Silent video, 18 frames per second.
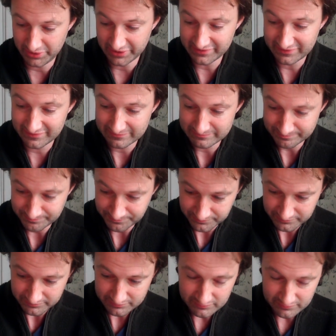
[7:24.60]
but
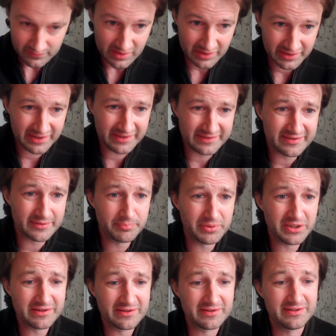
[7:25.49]
it's a
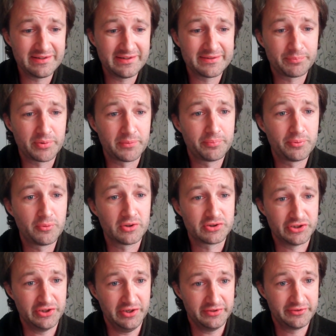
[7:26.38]
bit
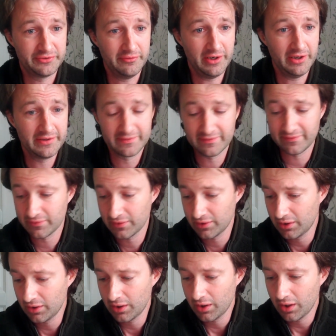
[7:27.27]
disproportionate, right?
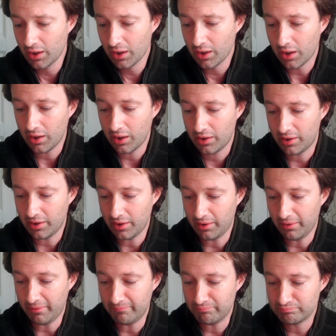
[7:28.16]

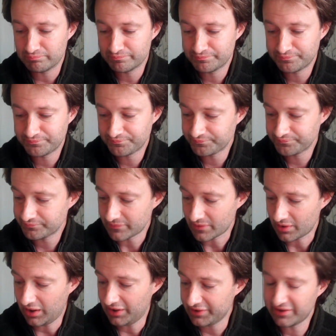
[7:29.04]
Um,
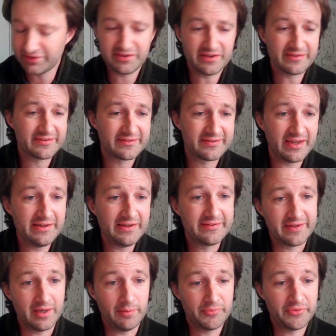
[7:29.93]
I can just say
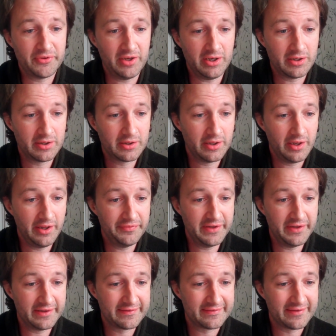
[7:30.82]
something and
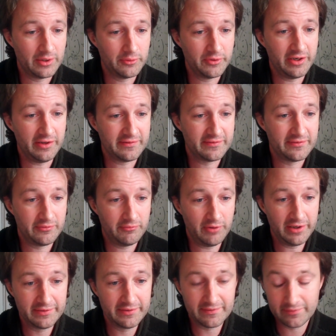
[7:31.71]
that's how it is,
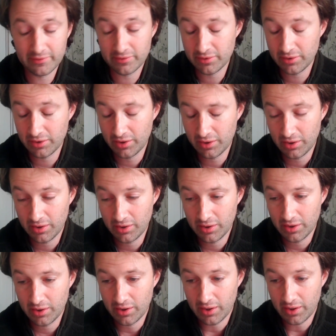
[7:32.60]
right?
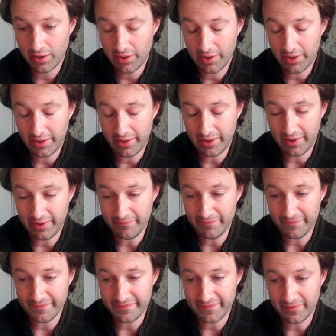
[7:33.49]

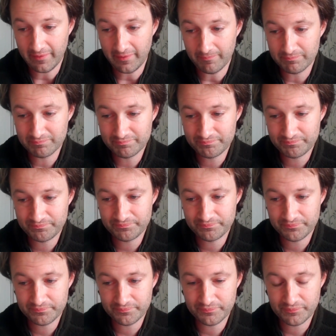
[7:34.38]
And uh,
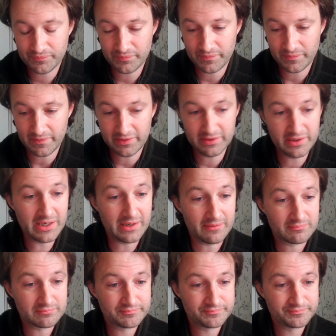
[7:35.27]

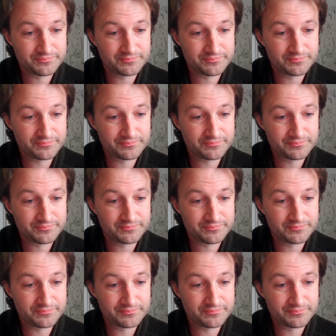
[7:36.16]
yeah,